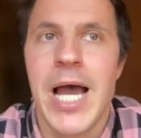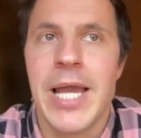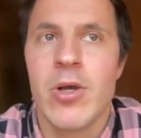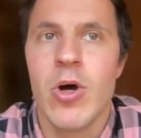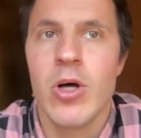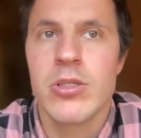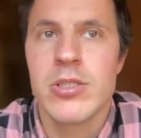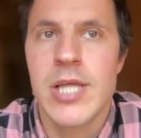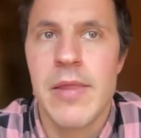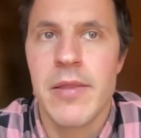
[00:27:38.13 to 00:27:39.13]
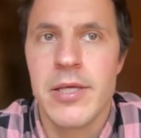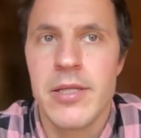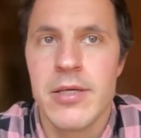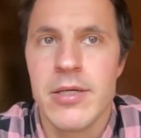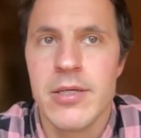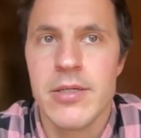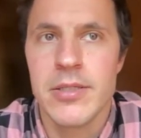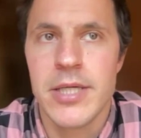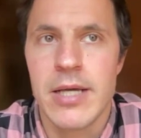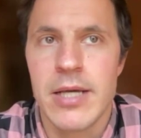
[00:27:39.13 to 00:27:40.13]
I got suddenly
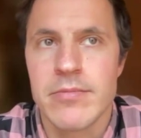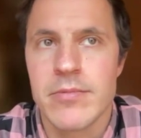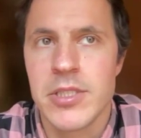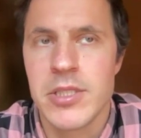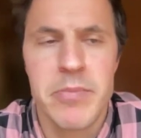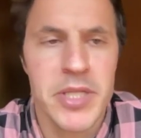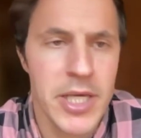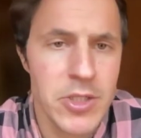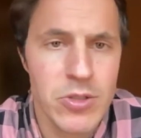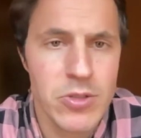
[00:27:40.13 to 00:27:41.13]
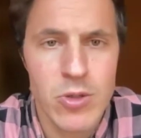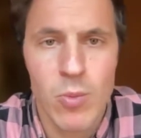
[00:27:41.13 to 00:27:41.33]
this invitation.